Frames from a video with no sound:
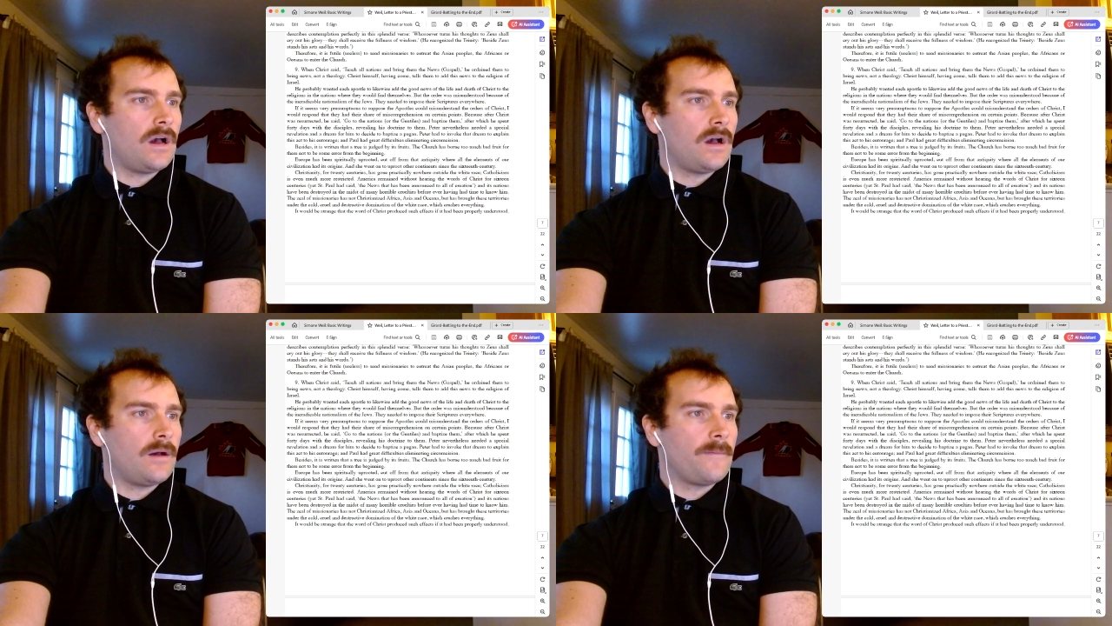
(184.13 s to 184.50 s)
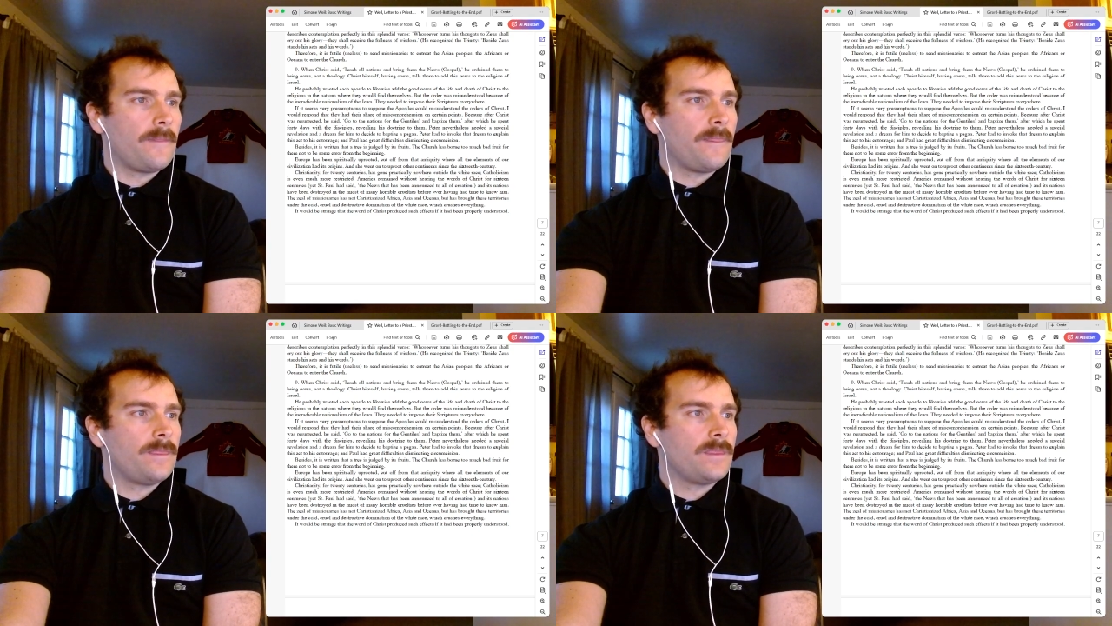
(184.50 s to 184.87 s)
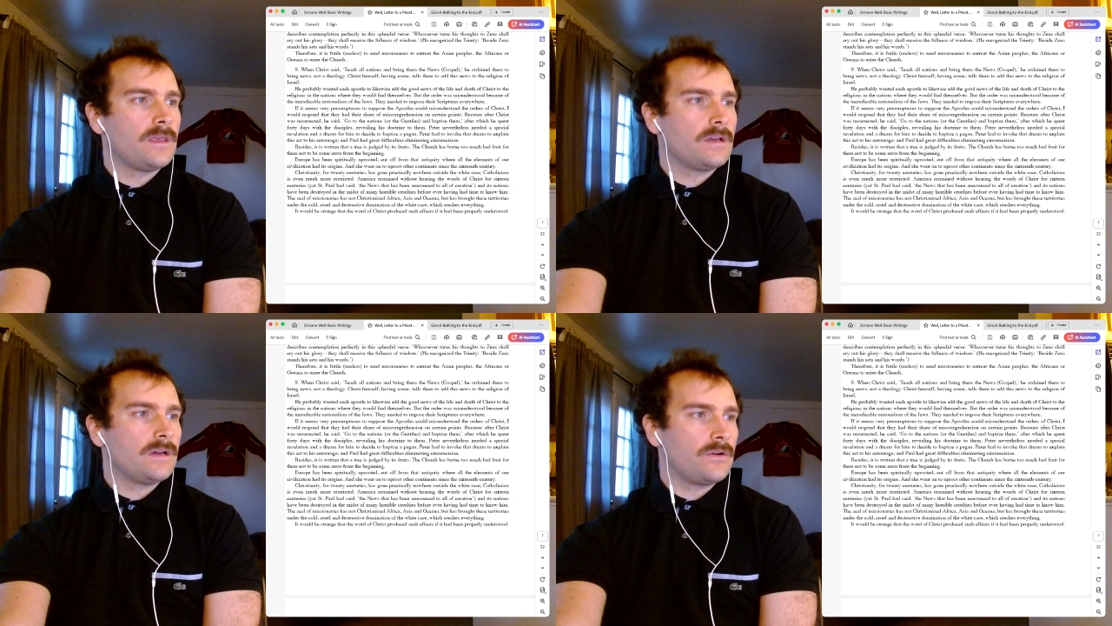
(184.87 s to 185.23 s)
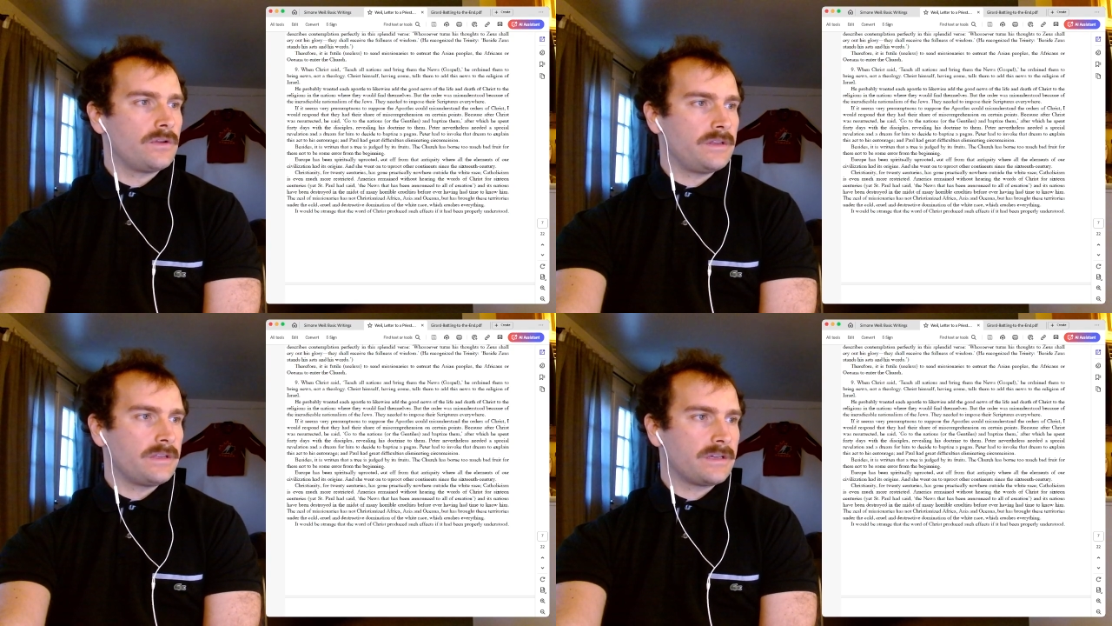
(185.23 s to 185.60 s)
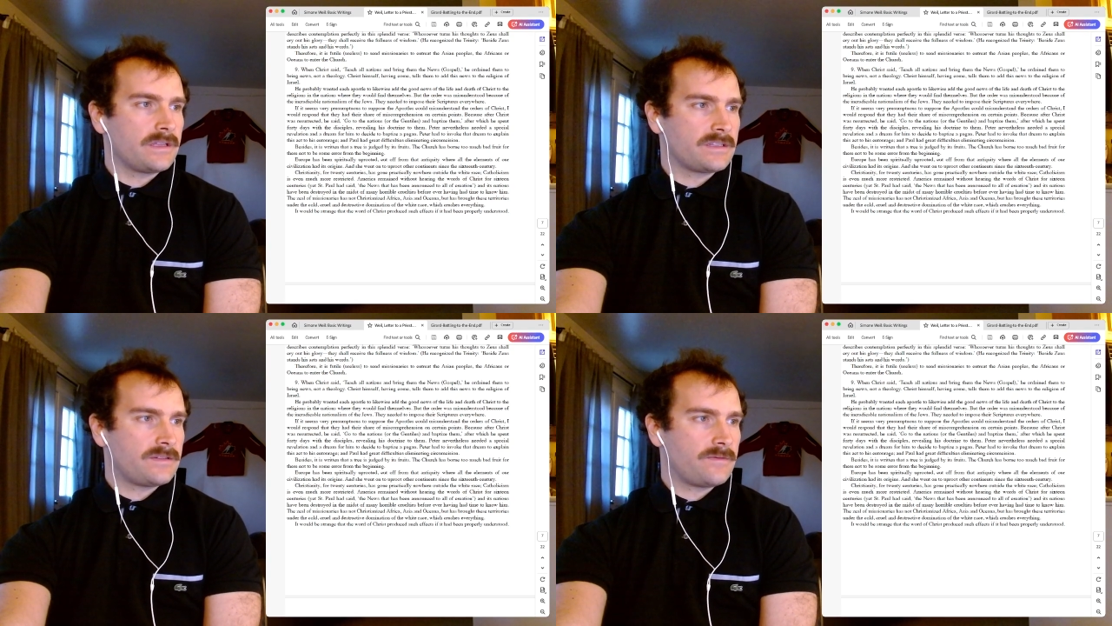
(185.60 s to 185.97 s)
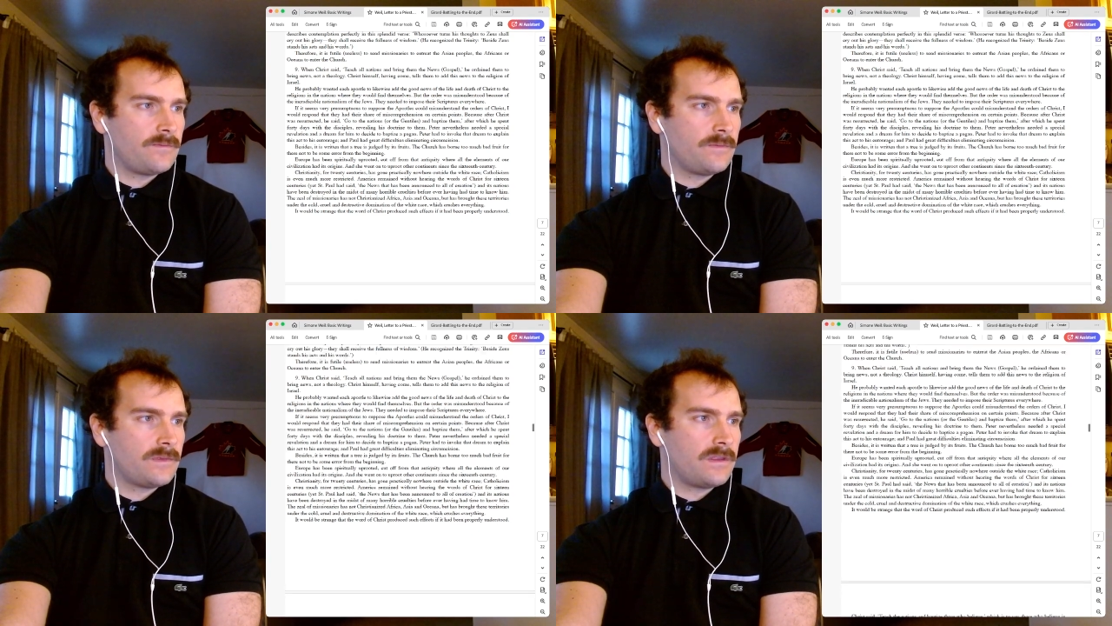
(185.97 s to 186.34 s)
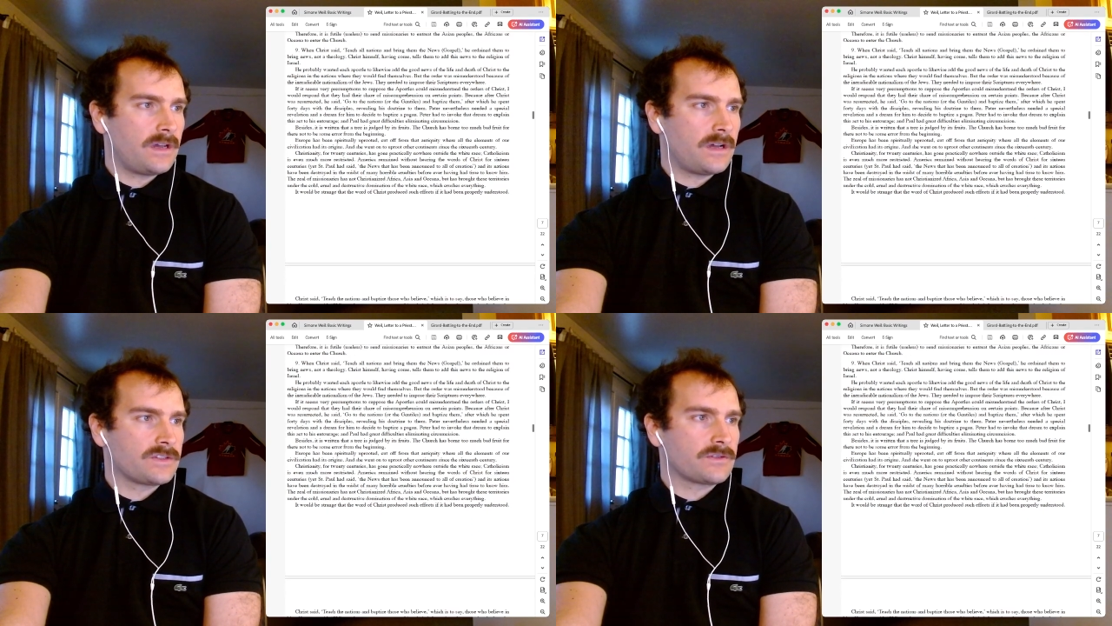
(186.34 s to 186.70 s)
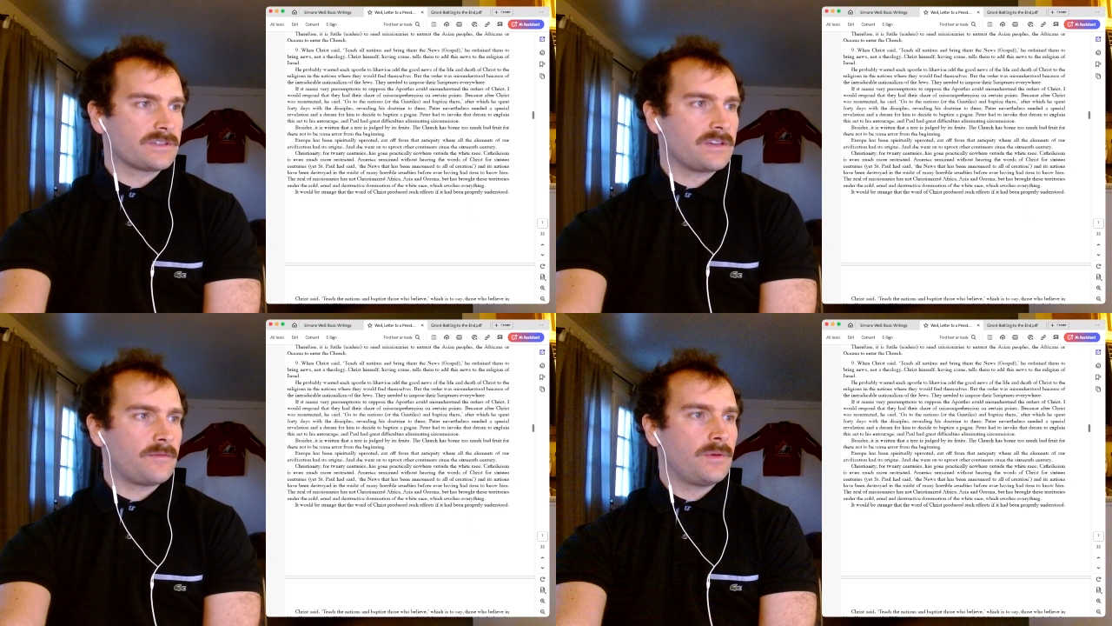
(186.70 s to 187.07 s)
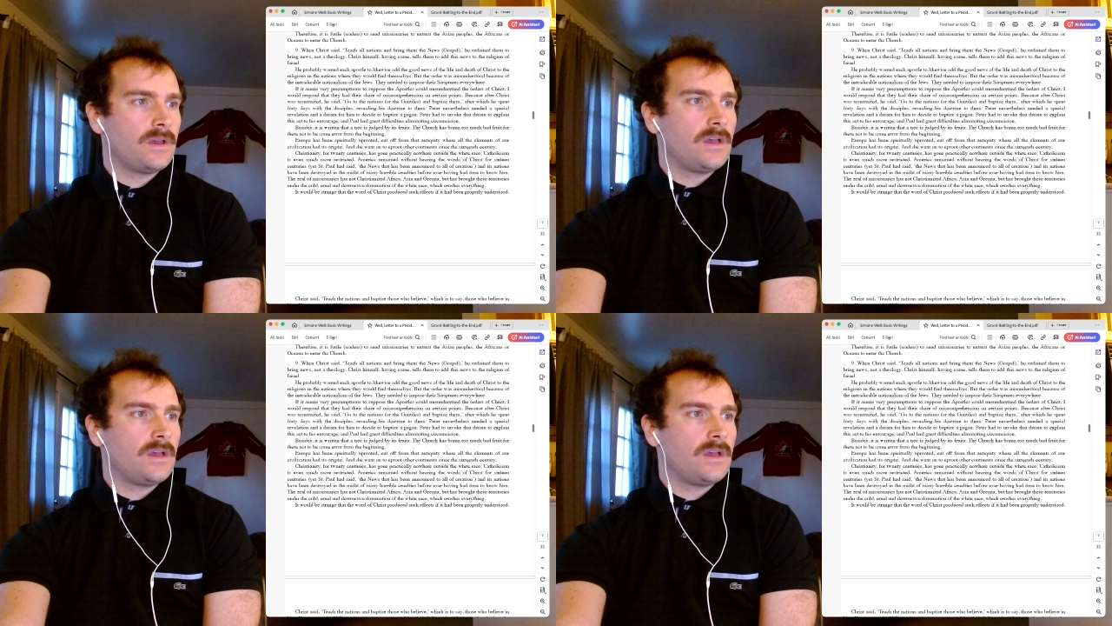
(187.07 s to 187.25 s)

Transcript: um, or you get that's theological stuff.